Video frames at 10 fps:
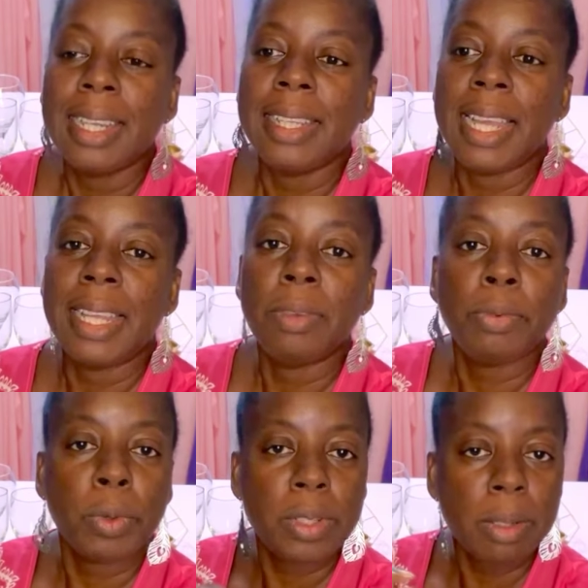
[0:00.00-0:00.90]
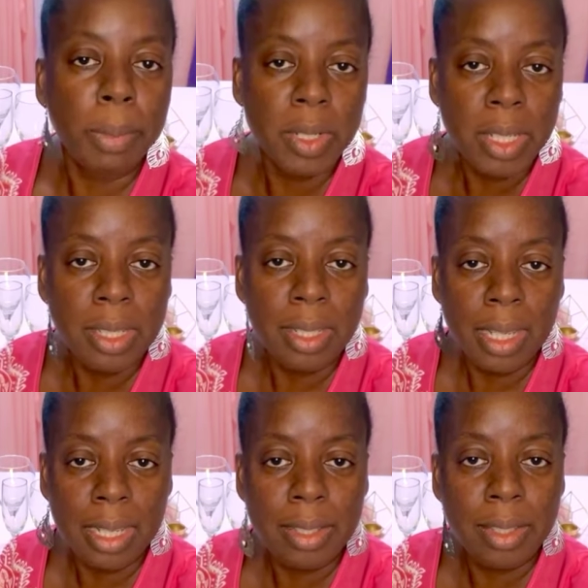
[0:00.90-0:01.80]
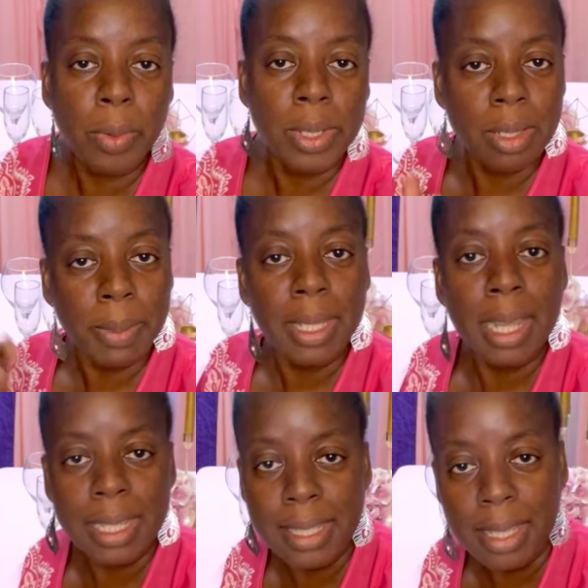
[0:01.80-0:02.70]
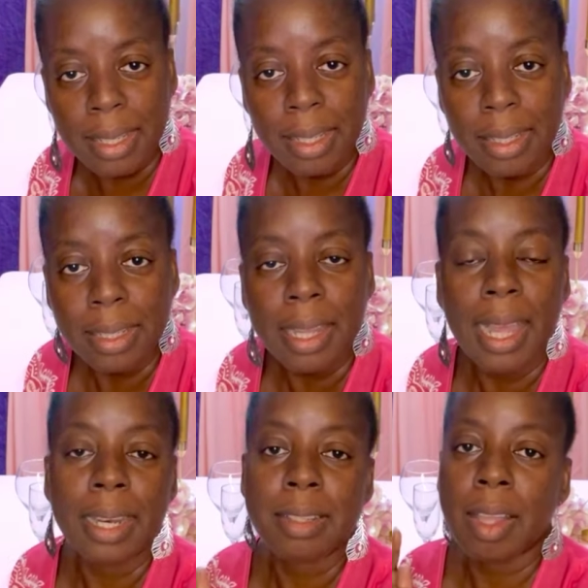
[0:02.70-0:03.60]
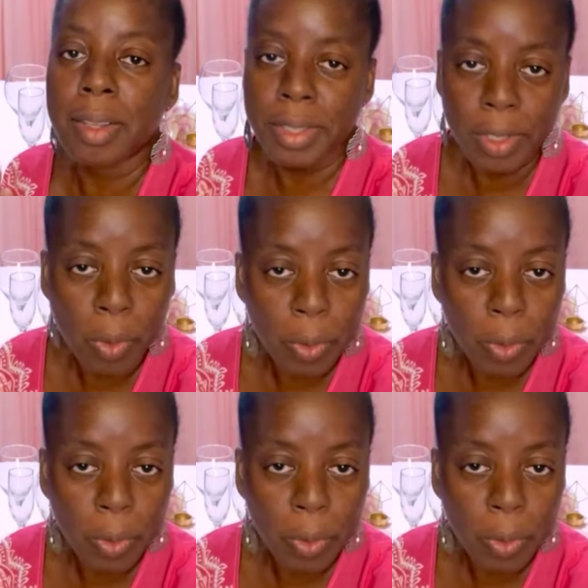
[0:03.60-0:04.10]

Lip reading: then of course the budget is going to be exceeded. And as long as they're